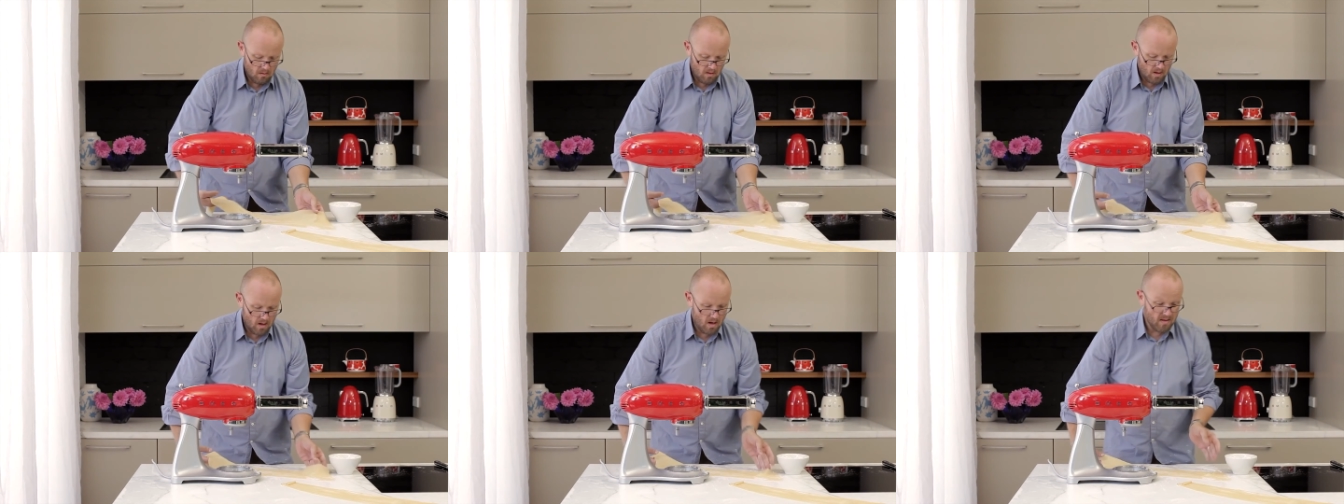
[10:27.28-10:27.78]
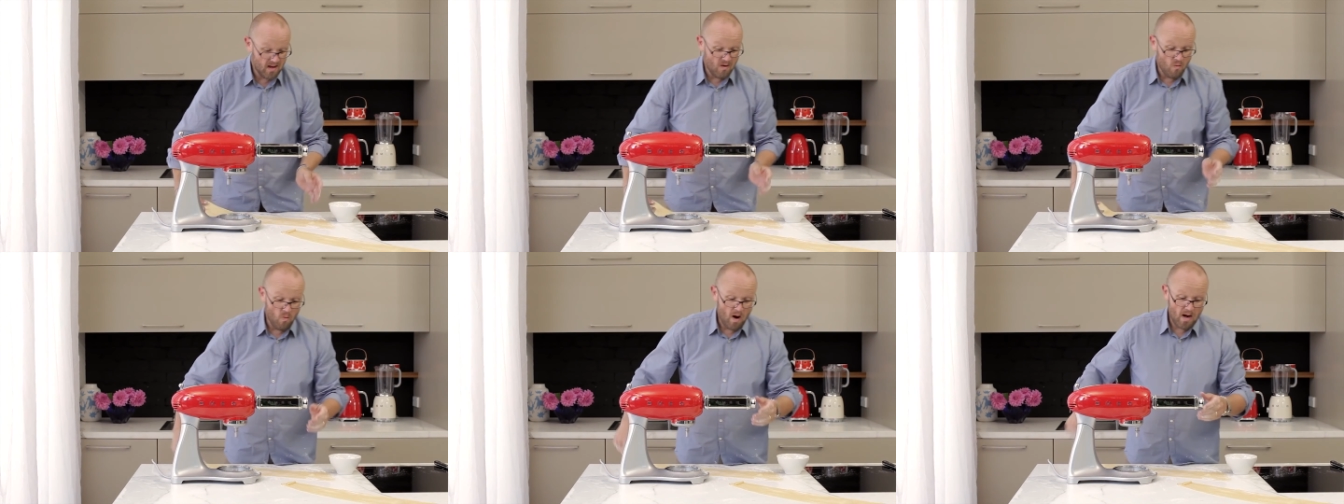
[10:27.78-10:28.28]
And I think
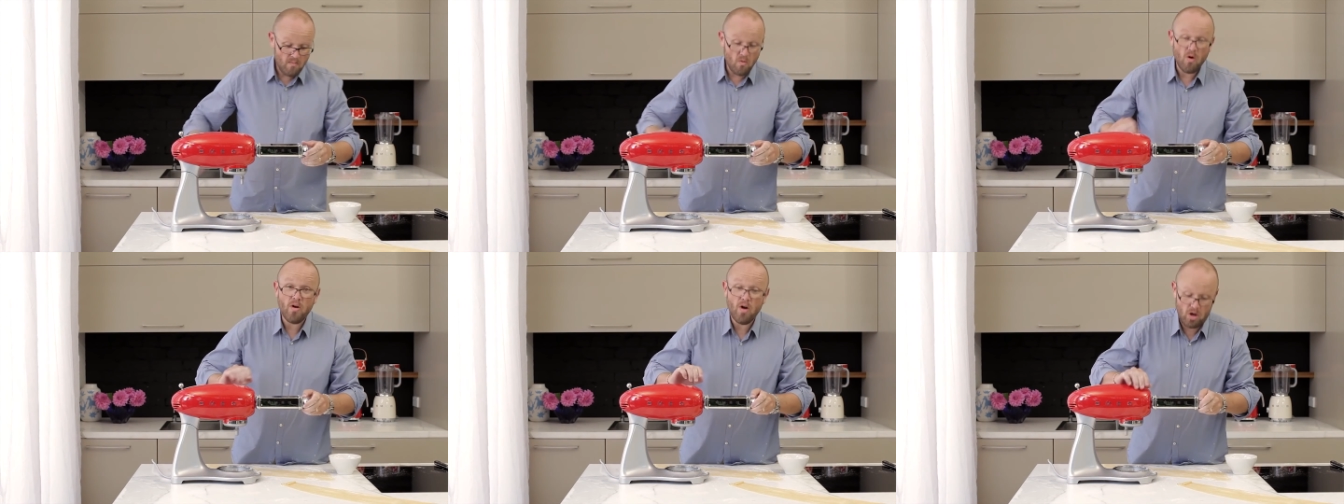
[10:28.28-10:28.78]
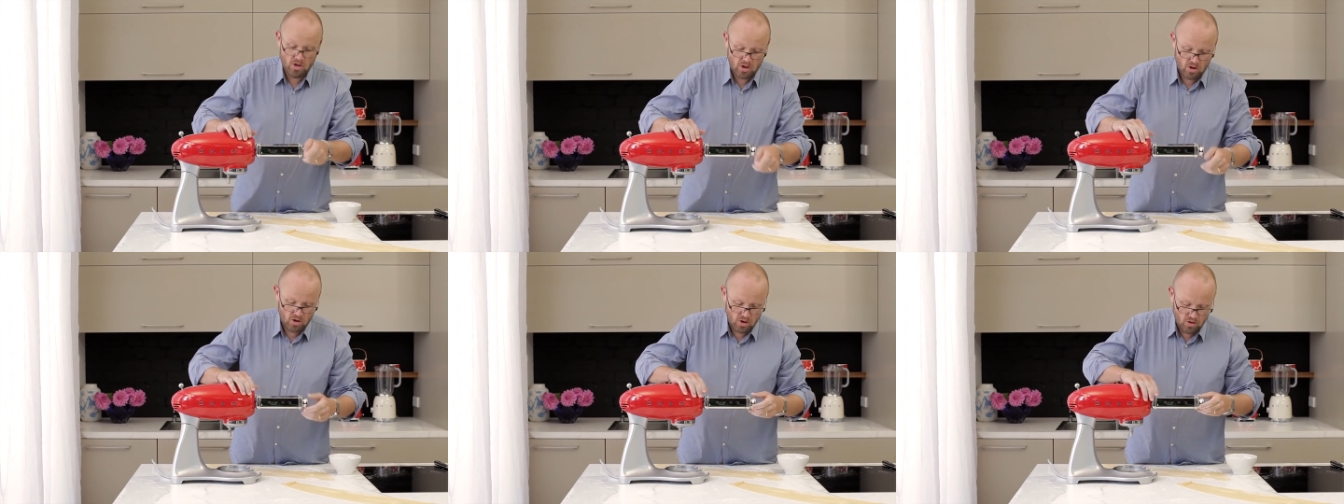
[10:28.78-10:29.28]
one more
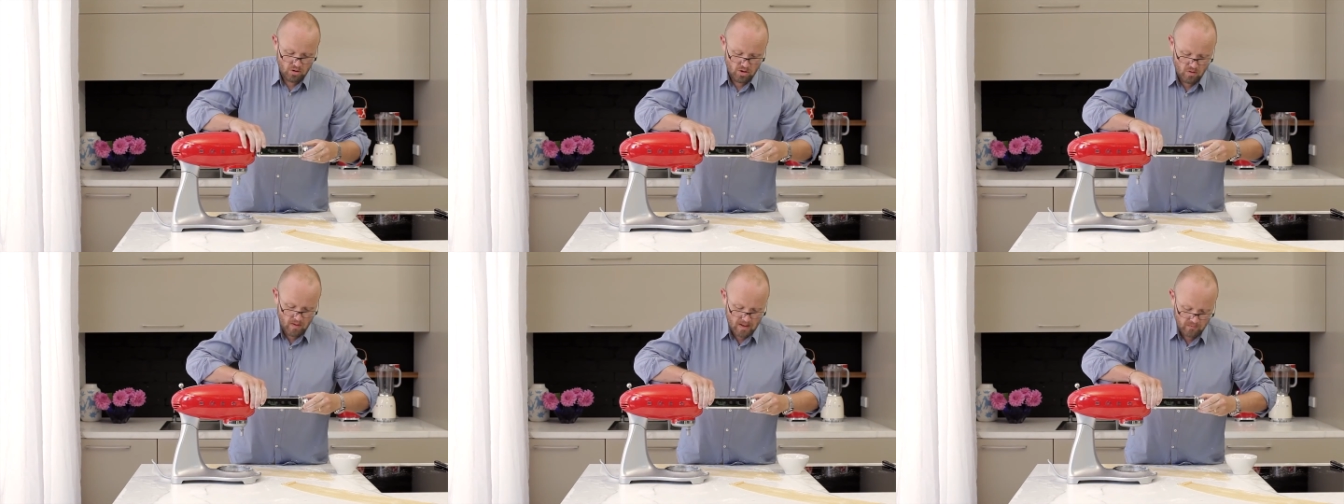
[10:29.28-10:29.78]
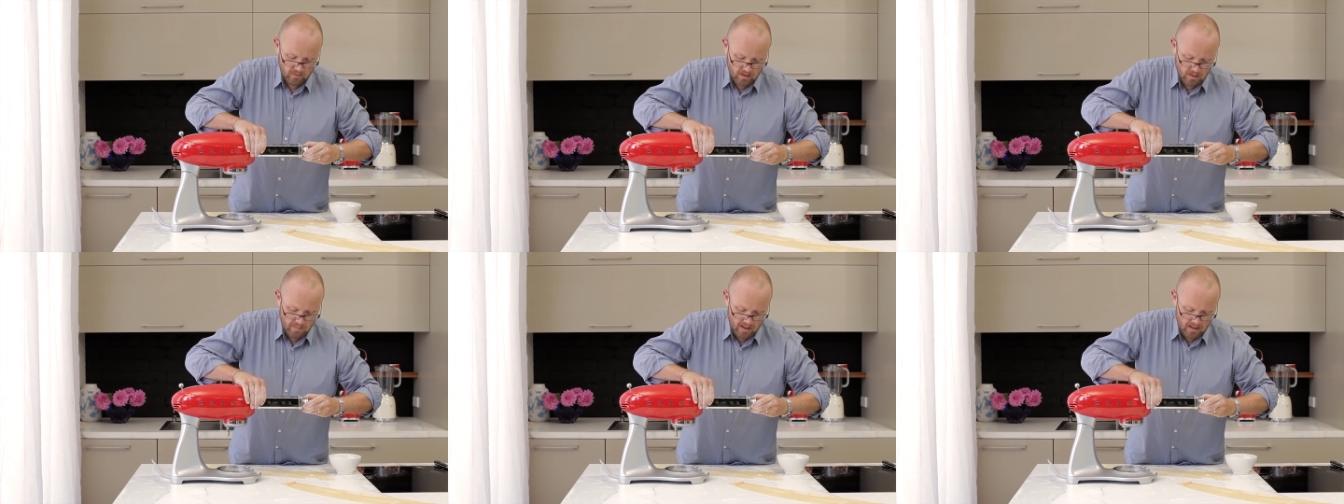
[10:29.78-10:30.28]
notch should do us for
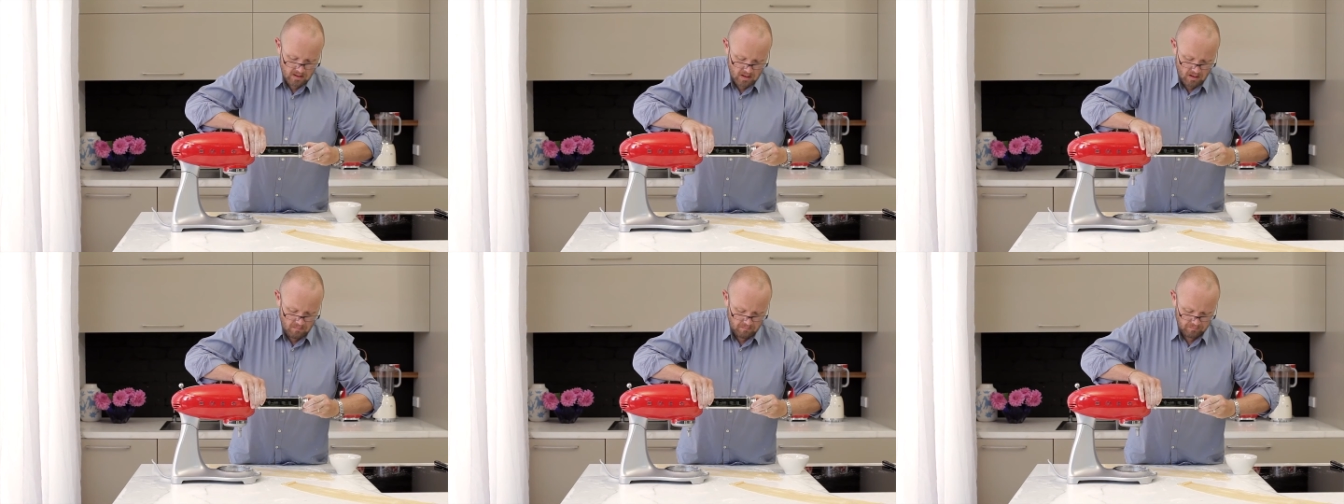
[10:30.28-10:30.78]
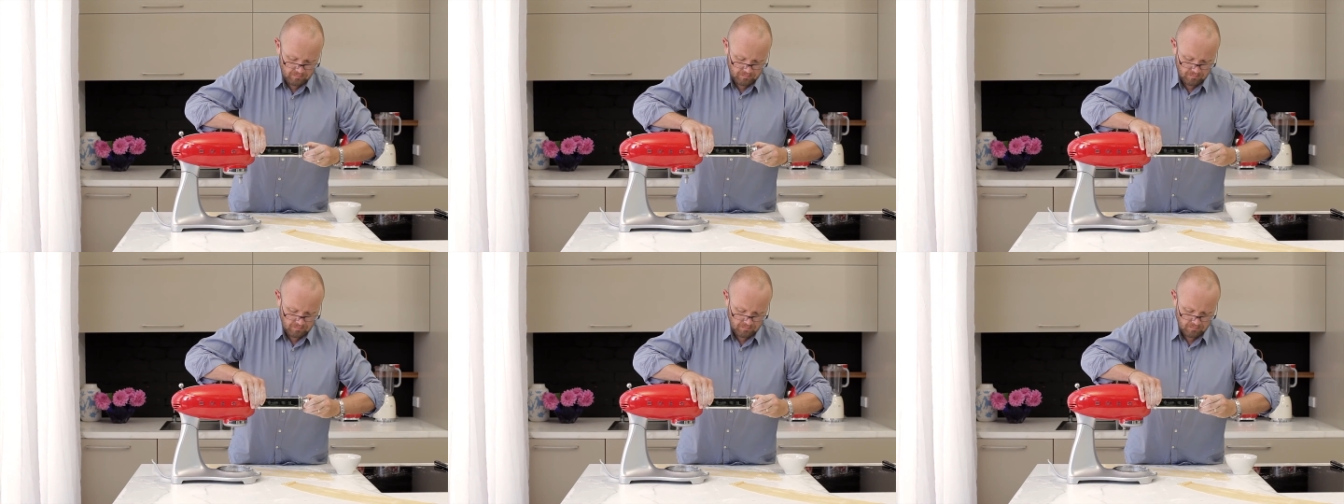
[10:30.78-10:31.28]
this pasta.
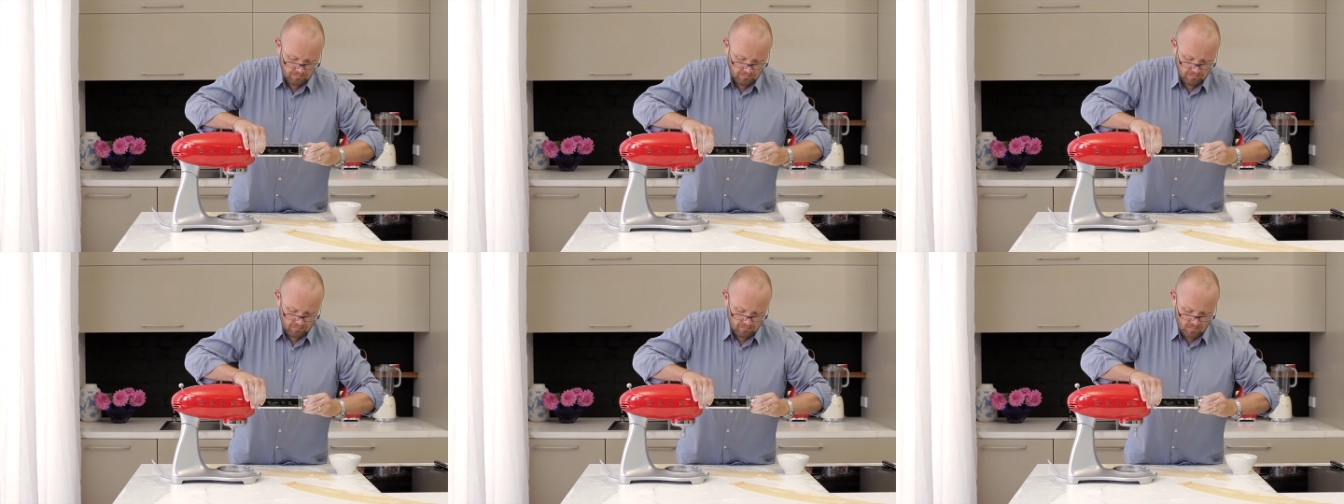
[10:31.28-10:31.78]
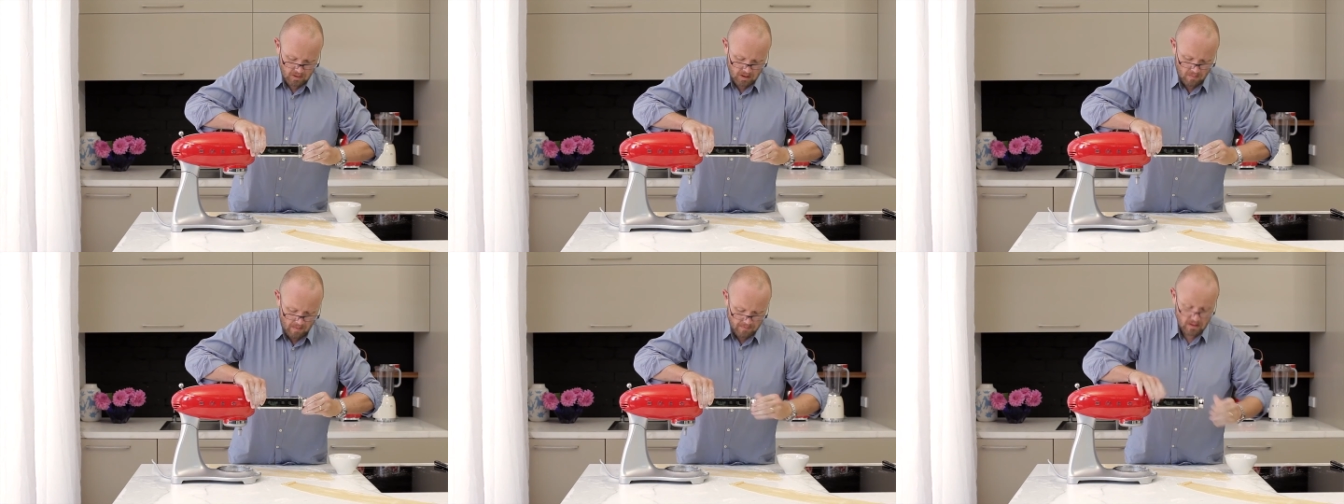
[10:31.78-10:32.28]

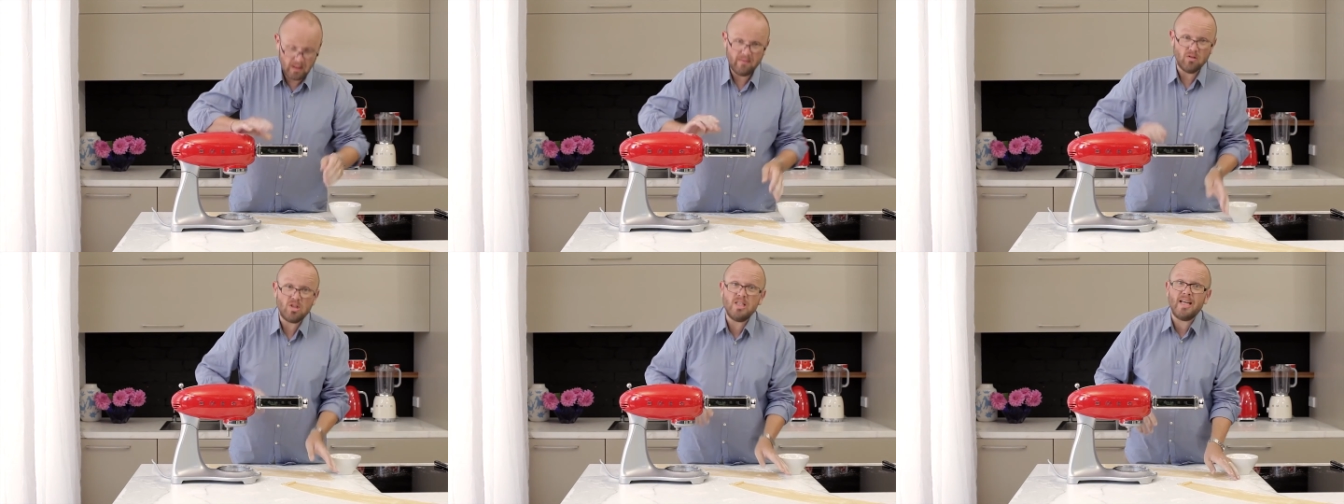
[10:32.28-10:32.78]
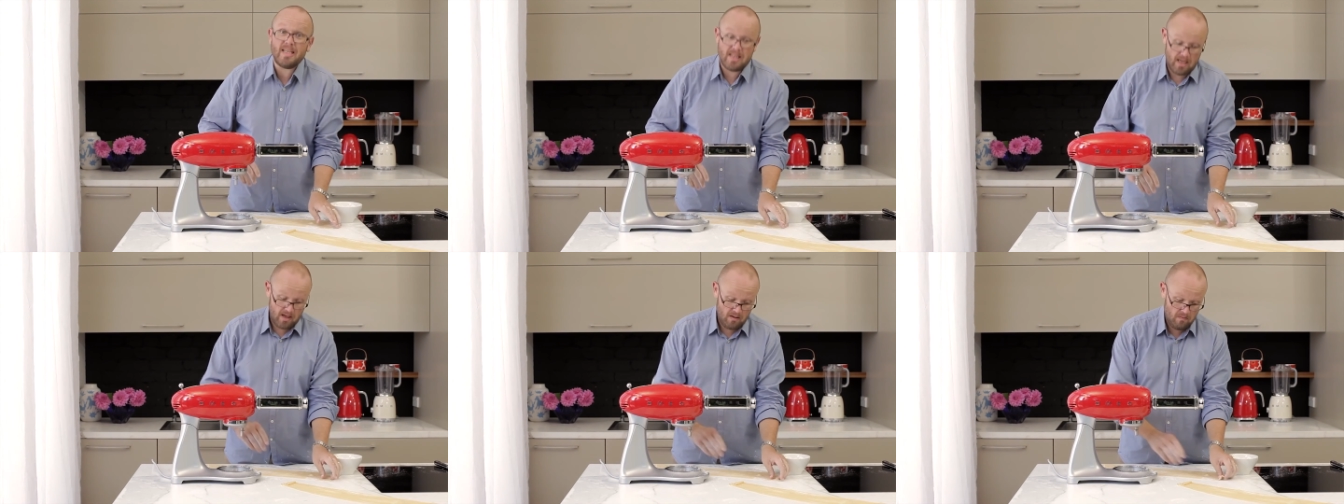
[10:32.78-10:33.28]
So I'm up to level
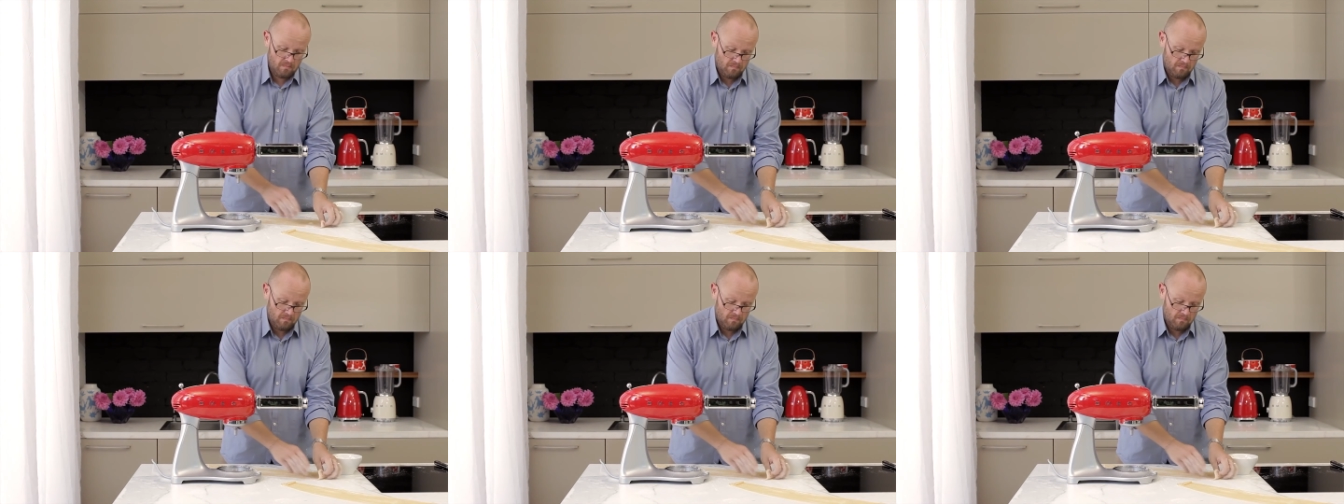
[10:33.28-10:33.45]
6 now.